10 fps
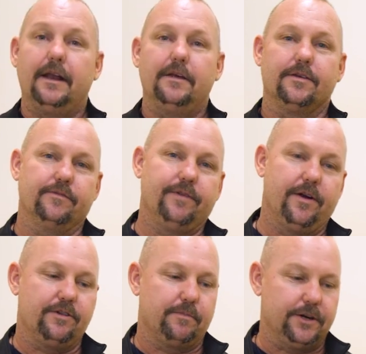It's a
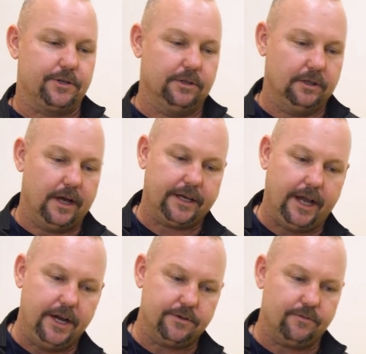very special
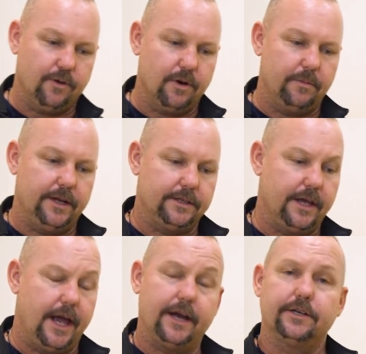occasion for me
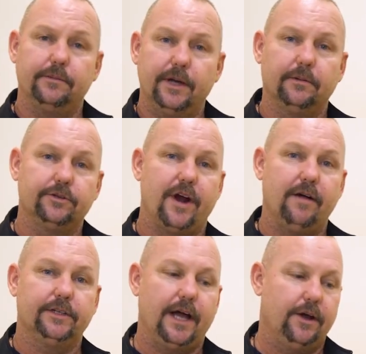to actually be able to
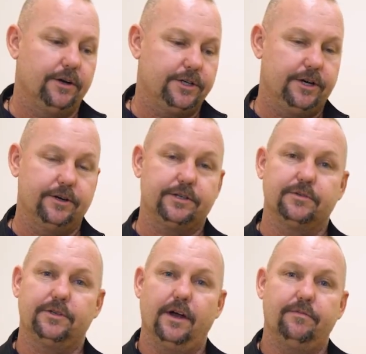travel down there and share
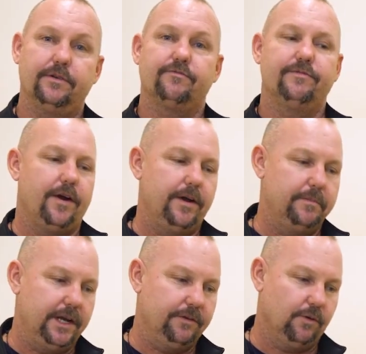some stuff. It's very
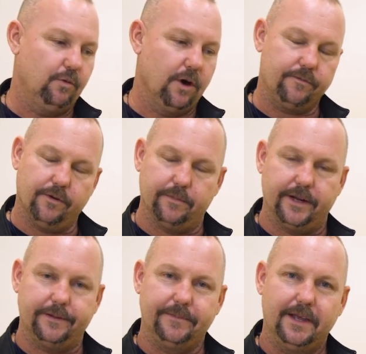meaningful work for
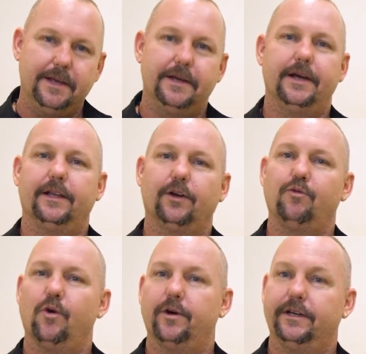me, and I look
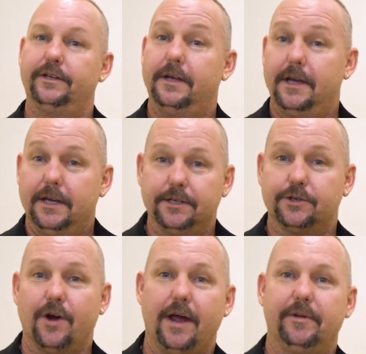forward to
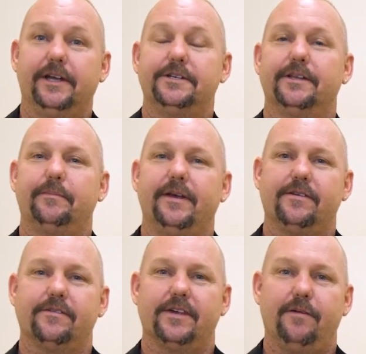describing each of the
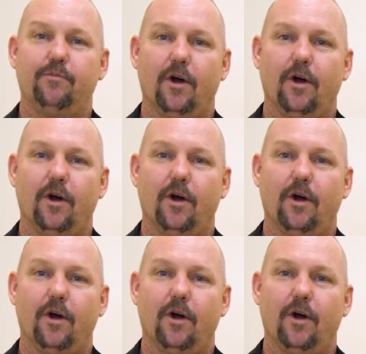pieces that I